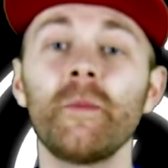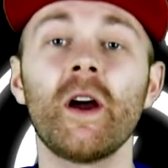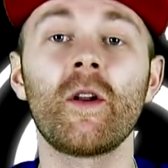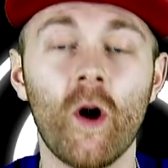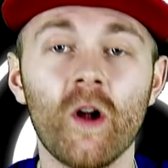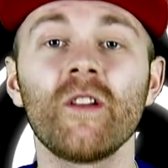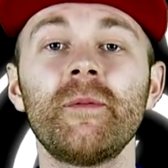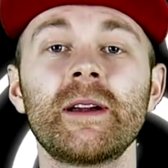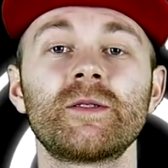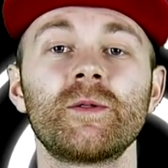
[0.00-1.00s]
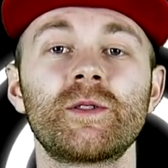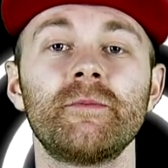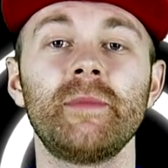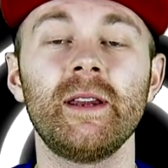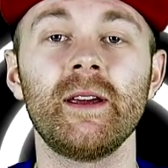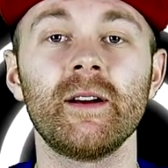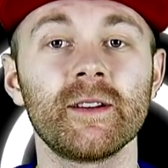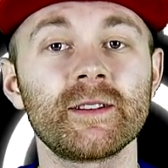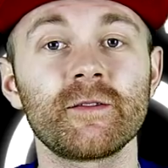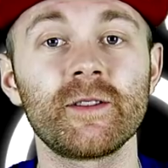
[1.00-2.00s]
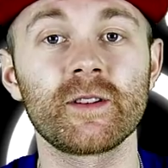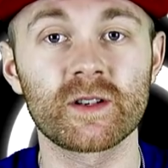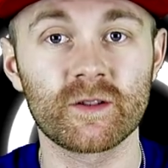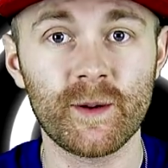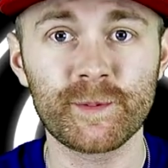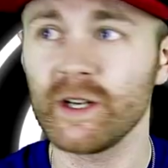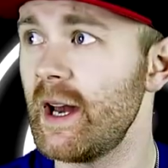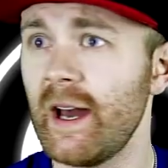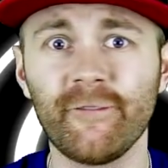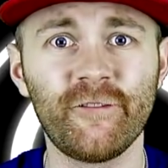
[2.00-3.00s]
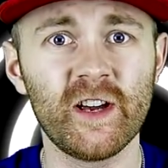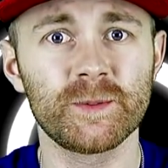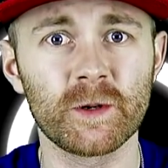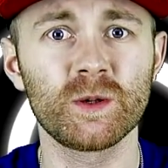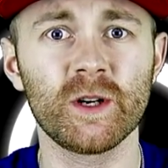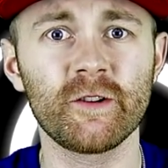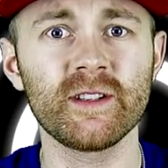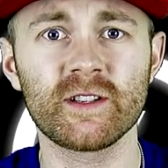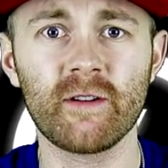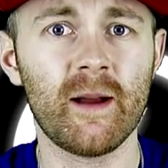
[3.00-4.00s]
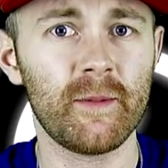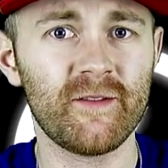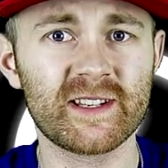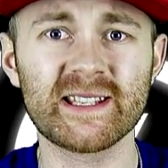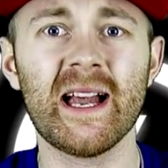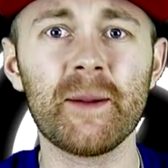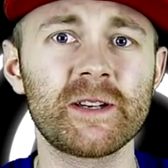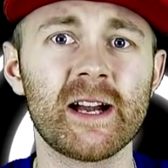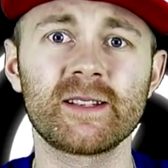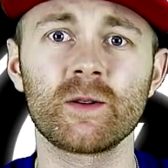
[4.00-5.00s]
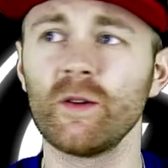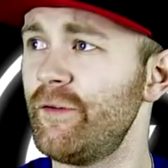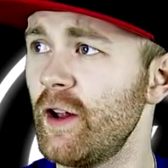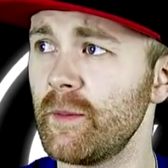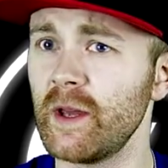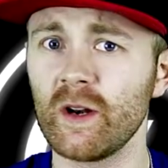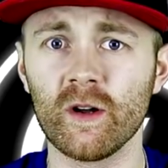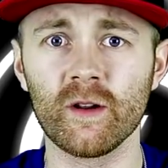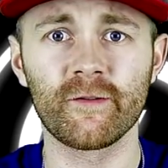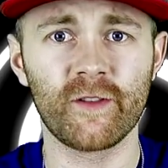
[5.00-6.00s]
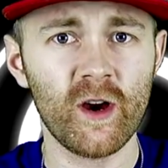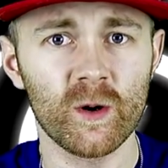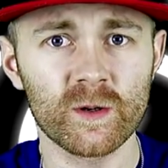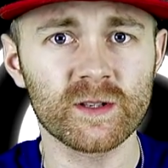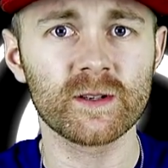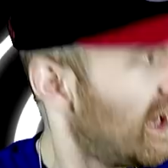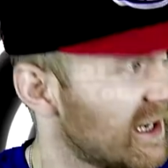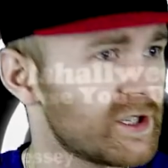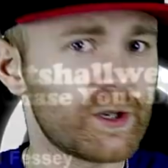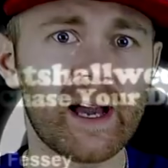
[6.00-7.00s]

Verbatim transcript: me on all of my social media. Links are in the description. I have Facebook, Twitter, Instagram, and even Snapchat, so go follow me on all of those. And as you